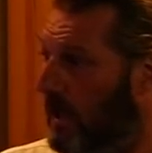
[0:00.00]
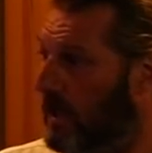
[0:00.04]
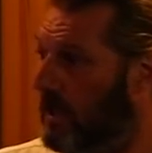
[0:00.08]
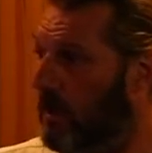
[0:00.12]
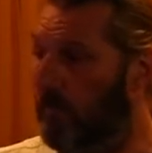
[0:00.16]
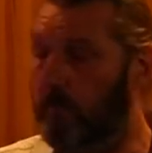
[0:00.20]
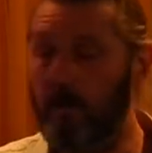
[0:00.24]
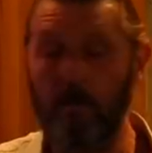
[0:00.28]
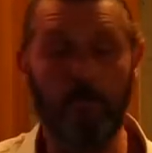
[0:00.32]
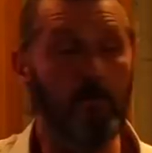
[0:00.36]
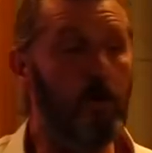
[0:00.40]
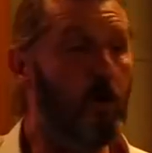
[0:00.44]

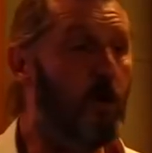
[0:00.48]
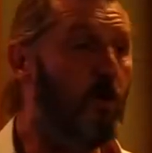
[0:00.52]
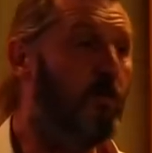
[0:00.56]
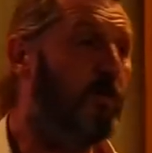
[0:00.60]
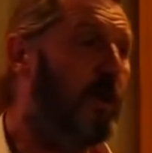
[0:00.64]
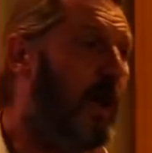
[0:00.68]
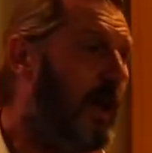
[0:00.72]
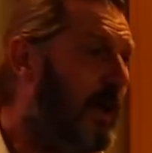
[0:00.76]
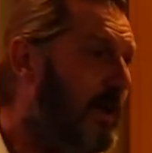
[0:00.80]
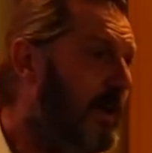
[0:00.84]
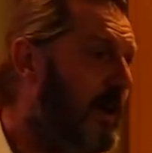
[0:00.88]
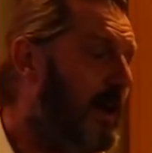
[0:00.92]
You'll be
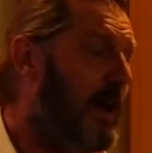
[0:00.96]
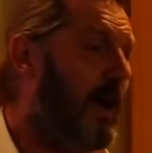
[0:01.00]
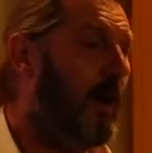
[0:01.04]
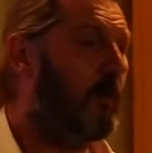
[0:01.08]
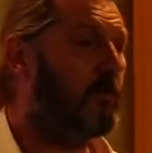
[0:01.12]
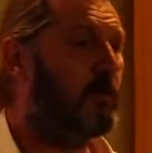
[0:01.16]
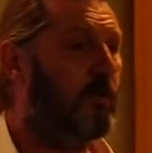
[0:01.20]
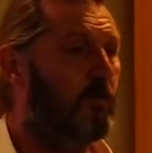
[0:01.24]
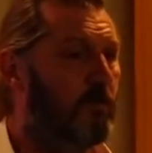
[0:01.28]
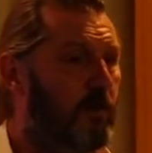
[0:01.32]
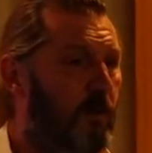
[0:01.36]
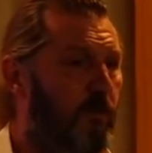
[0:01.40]
moved in and
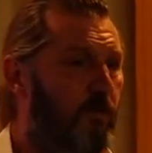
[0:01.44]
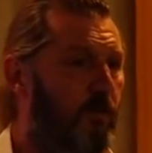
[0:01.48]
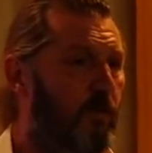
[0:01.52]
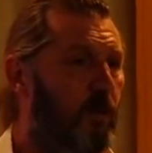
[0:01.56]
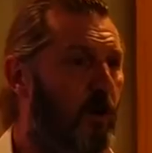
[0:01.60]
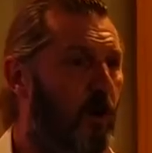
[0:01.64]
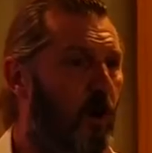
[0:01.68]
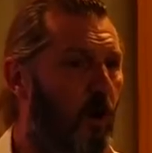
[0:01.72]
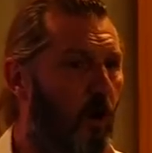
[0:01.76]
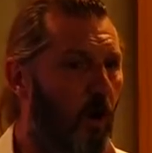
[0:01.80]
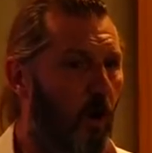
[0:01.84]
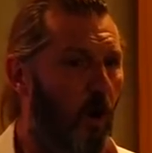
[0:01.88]
out of
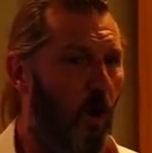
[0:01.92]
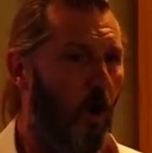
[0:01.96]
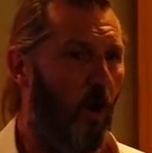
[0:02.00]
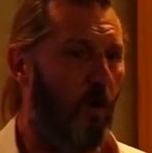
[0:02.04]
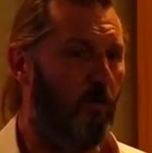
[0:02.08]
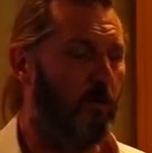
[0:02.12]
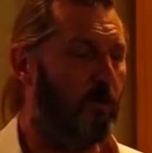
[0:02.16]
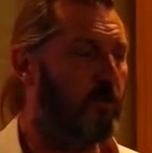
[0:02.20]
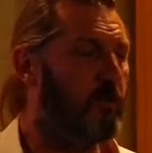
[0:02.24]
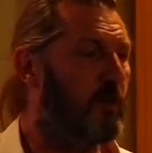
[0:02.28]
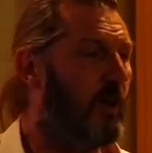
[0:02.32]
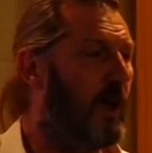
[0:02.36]
different corps
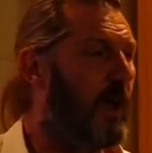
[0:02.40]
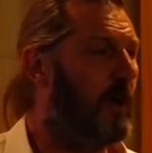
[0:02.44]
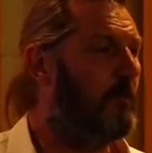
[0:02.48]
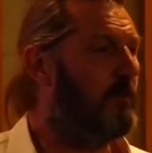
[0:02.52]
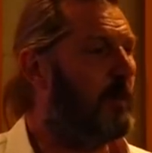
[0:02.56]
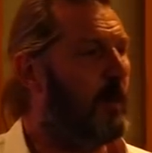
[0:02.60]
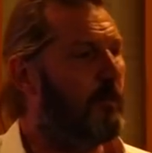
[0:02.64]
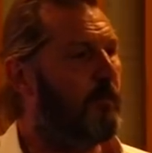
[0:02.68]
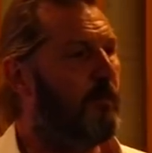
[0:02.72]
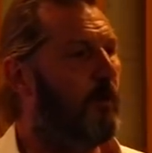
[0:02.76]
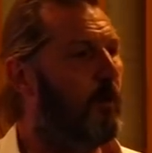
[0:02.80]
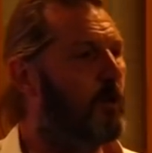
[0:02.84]
all the
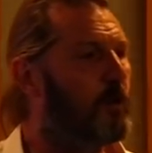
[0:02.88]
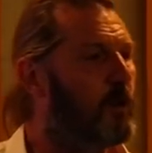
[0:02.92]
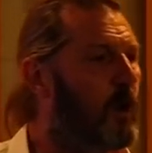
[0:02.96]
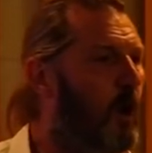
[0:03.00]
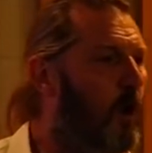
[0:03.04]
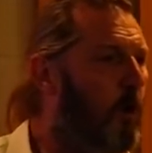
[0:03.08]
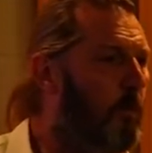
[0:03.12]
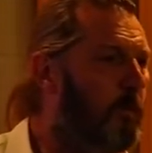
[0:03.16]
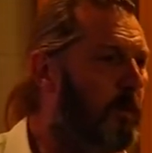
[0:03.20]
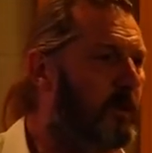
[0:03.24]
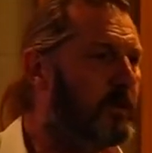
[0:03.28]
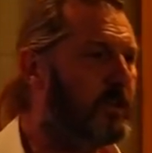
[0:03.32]
time. Therefore,
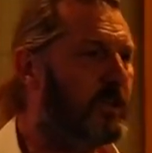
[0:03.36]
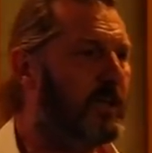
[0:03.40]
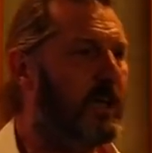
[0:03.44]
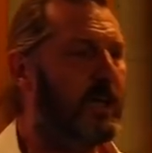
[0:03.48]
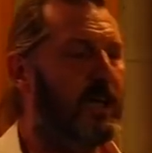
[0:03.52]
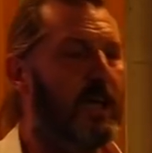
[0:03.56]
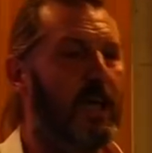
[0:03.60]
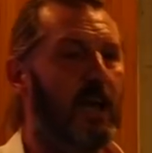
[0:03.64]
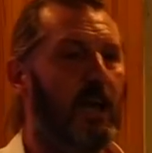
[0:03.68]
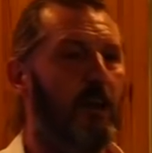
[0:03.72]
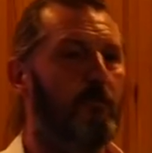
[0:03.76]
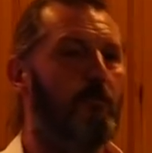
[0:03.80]
no
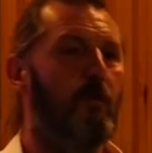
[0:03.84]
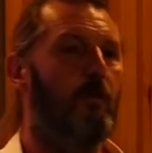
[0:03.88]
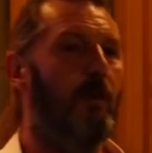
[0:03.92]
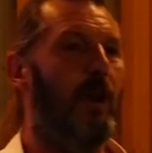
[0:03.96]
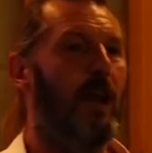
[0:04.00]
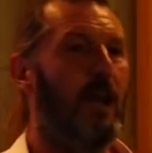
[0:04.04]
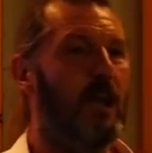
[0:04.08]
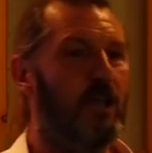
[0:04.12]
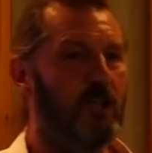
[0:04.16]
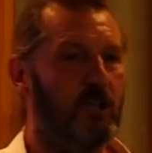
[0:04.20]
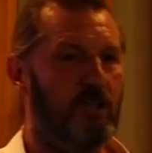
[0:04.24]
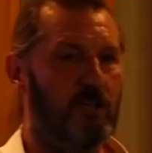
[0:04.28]
particular
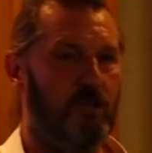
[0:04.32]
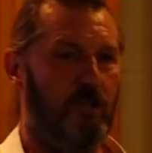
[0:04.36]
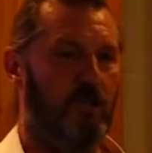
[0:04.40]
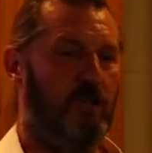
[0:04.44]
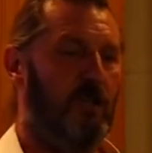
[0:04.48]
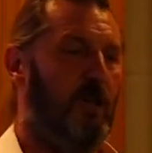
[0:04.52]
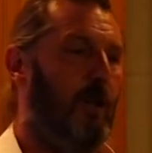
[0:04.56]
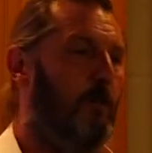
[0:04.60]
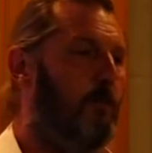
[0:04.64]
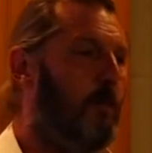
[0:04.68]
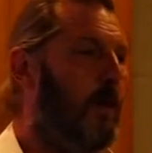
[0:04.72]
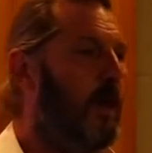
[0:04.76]

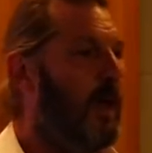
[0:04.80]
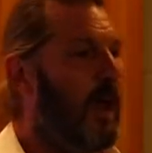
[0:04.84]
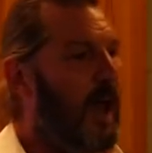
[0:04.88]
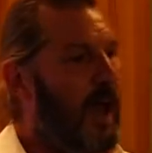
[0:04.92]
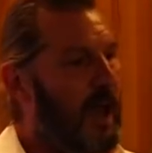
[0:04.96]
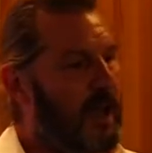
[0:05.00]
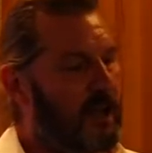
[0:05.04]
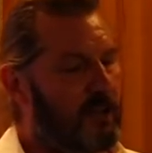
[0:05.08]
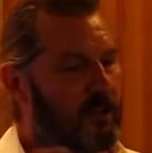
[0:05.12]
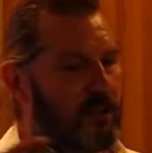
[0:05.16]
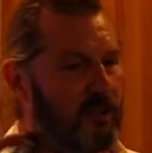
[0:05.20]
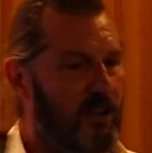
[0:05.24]
relationship
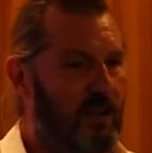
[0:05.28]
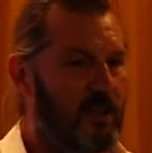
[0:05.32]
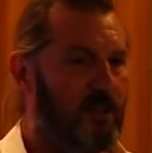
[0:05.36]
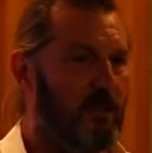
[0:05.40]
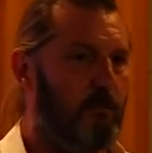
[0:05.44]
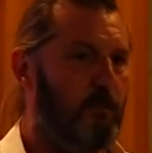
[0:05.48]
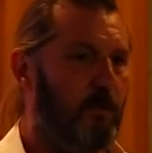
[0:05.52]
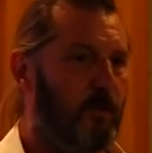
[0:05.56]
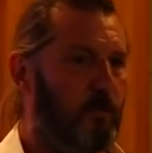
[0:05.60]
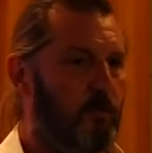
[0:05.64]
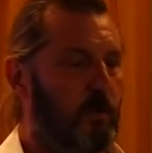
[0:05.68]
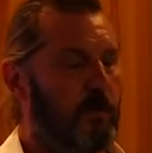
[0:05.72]

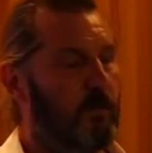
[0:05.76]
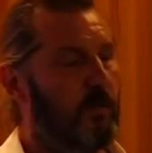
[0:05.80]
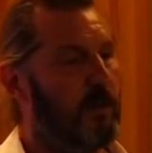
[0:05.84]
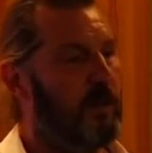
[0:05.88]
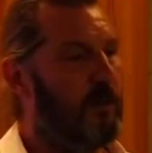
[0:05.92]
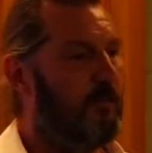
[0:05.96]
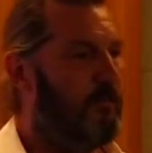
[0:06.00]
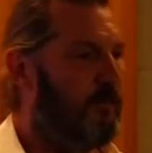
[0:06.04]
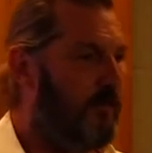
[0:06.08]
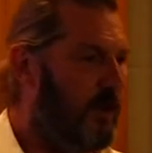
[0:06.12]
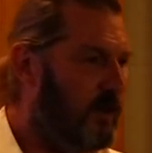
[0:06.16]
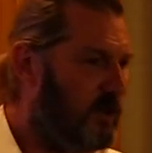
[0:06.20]
exists between the
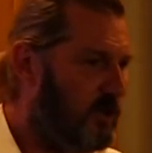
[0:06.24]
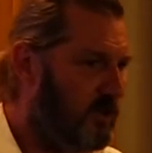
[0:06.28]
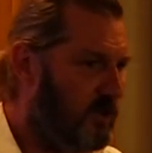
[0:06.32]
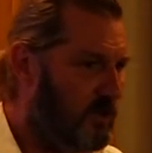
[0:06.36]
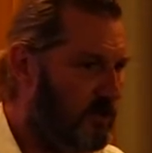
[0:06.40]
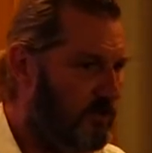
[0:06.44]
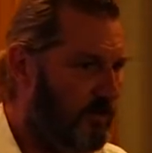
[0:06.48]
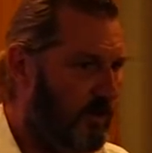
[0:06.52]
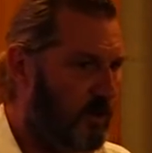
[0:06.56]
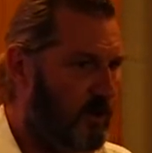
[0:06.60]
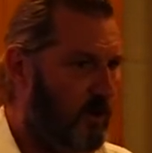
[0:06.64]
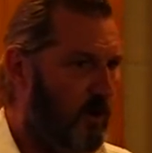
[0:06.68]

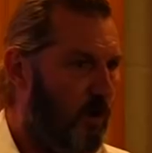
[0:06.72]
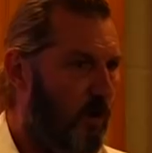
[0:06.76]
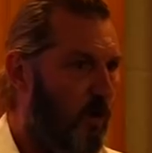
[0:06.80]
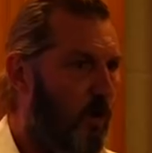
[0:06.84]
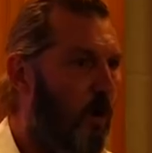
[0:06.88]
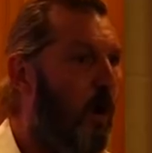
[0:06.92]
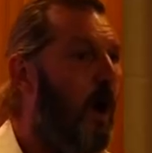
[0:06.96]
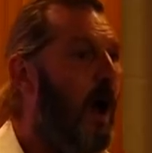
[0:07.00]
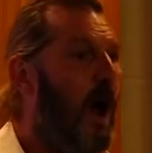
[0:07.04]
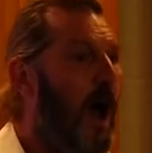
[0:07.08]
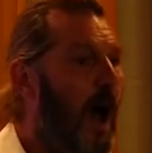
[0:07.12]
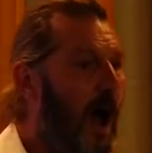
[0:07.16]
divisions of a corps